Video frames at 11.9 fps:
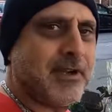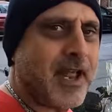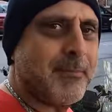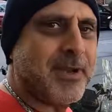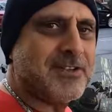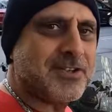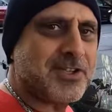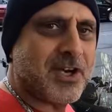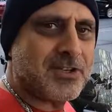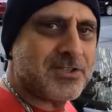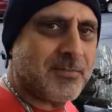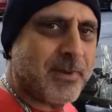not being
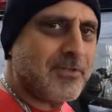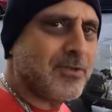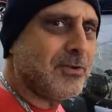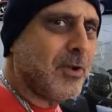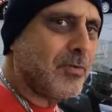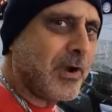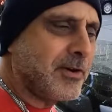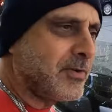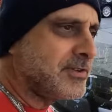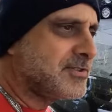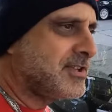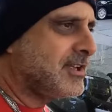discussed about the
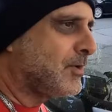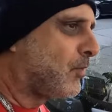Lowrider ST,